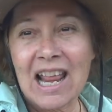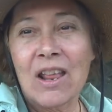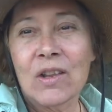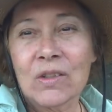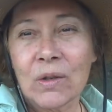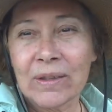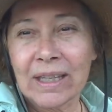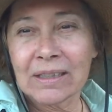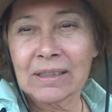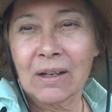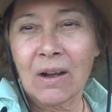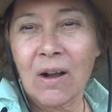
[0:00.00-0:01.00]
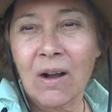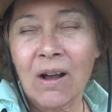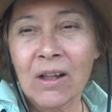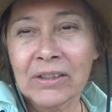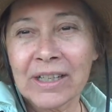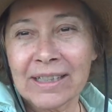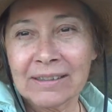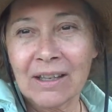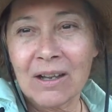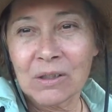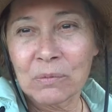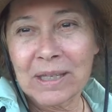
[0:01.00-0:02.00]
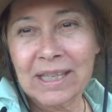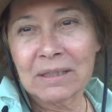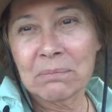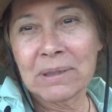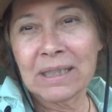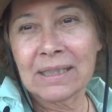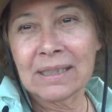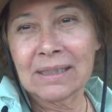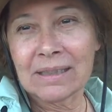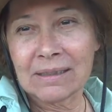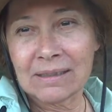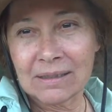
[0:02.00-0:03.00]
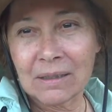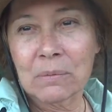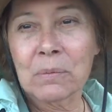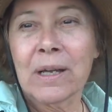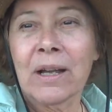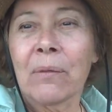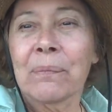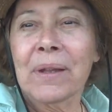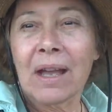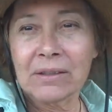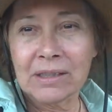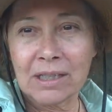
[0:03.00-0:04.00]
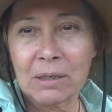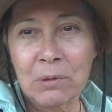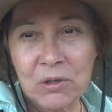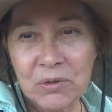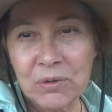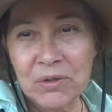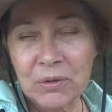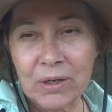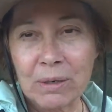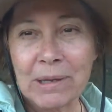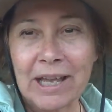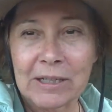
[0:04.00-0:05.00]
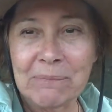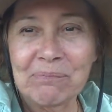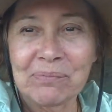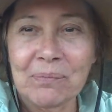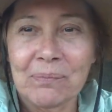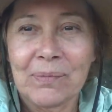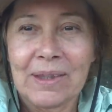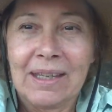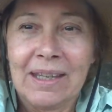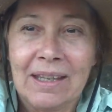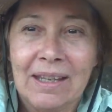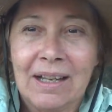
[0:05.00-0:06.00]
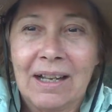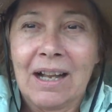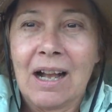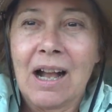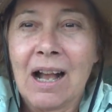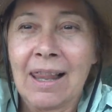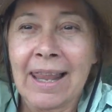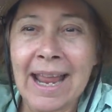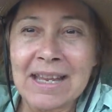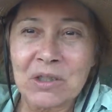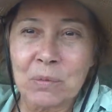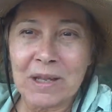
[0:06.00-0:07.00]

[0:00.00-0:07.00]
so then all night long we can be well i'll tell you a personal story about it Last